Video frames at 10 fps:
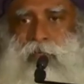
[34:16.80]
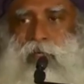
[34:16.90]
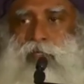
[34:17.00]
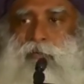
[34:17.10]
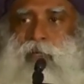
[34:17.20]

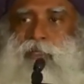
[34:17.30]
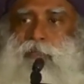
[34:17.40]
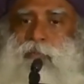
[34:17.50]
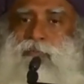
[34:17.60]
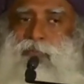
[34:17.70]
bears
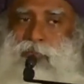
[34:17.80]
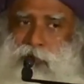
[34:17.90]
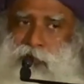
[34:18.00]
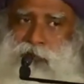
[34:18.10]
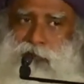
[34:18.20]
maximum
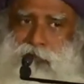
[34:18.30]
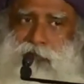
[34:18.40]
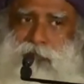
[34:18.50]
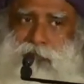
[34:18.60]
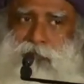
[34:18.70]
fruit
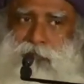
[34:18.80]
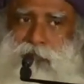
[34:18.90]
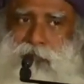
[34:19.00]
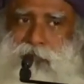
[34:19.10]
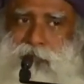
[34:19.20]

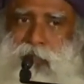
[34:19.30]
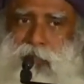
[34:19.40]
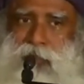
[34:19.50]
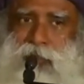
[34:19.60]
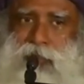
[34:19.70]

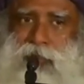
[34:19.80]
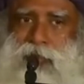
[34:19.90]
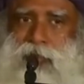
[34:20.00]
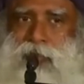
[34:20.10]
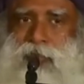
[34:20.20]

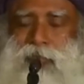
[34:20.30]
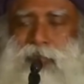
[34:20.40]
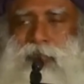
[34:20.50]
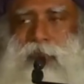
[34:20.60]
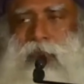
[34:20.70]
because
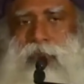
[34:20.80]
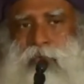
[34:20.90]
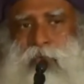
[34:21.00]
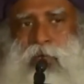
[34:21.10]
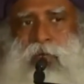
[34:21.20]
of the
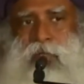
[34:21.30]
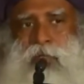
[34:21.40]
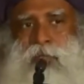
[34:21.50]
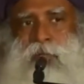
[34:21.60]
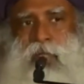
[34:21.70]
way
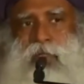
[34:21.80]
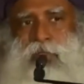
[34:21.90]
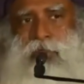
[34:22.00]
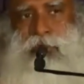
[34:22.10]
the planet